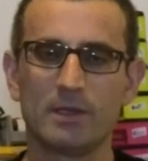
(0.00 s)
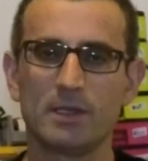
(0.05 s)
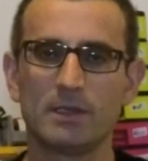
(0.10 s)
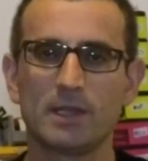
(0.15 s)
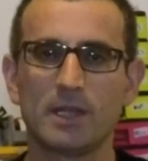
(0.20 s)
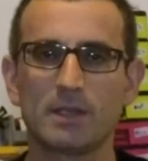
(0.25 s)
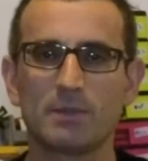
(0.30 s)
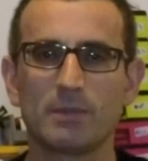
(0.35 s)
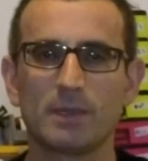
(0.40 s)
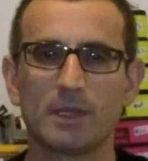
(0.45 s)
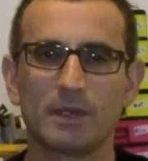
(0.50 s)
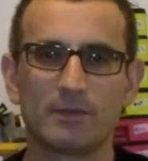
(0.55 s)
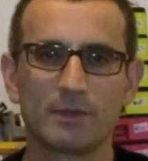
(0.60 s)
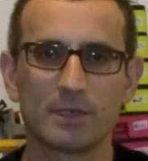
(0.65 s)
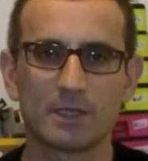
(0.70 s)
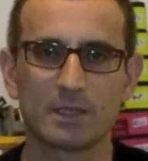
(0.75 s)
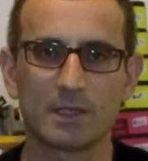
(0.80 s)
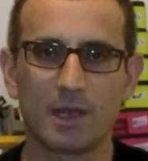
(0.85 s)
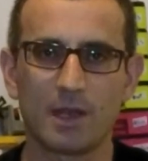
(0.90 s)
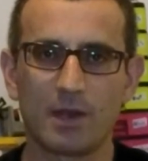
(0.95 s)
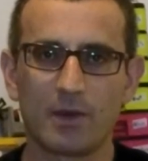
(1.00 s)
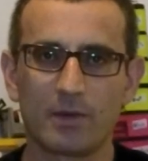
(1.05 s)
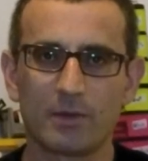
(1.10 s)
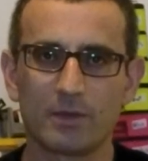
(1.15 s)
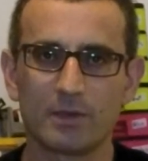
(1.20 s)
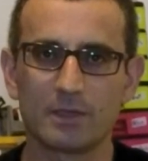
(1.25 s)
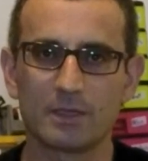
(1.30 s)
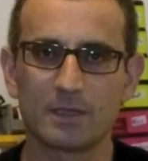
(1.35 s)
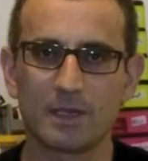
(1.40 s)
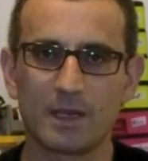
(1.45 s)
That's mainly for
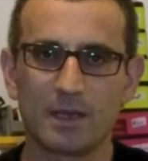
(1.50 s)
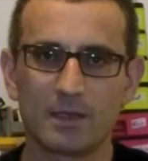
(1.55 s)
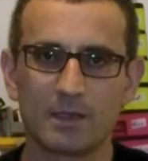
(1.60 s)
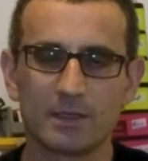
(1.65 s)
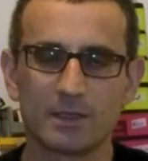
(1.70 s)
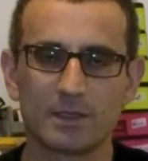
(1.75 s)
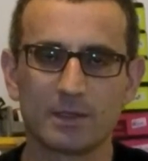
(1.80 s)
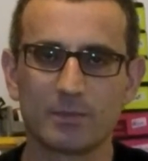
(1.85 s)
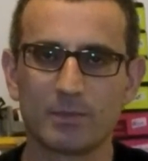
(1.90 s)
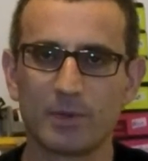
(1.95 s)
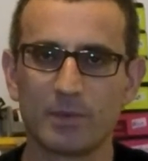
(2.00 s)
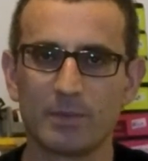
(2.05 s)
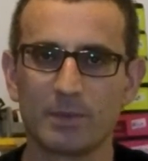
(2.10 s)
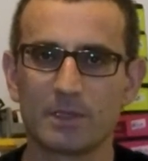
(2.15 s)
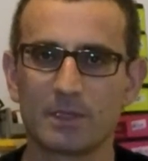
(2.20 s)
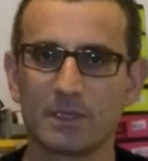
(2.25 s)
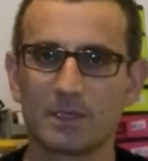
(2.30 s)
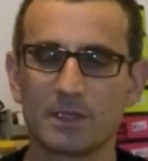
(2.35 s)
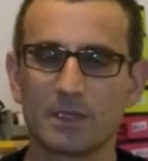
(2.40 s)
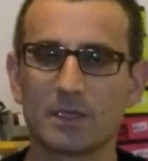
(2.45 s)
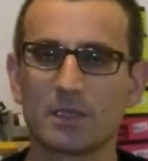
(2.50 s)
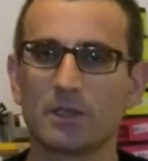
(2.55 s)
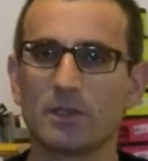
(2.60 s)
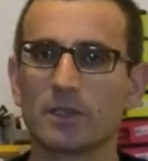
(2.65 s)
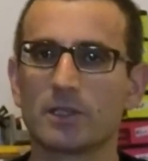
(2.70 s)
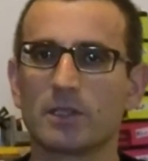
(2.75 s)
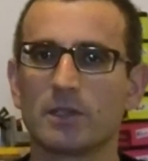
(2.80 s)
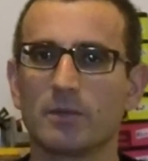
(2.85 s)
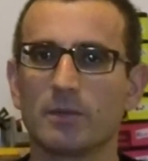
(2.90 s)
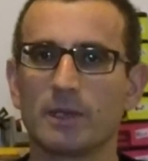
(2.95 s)
stylistic purposes. It just
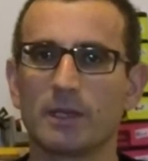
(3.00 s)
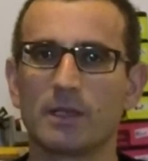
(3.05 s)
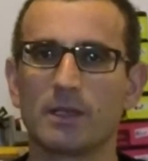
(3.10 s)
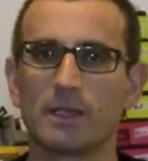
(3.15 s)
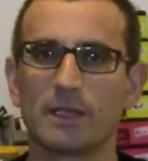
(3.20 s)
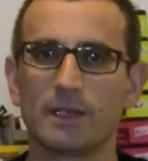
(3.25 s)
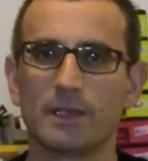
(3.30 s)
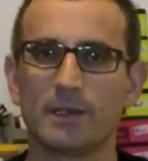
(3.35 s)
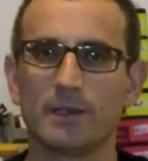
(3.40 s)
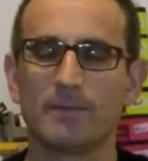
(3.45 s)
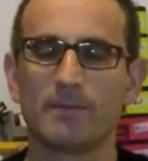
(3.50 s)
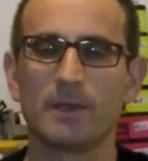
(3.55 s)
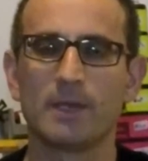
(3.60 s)
looks a little bit cleaner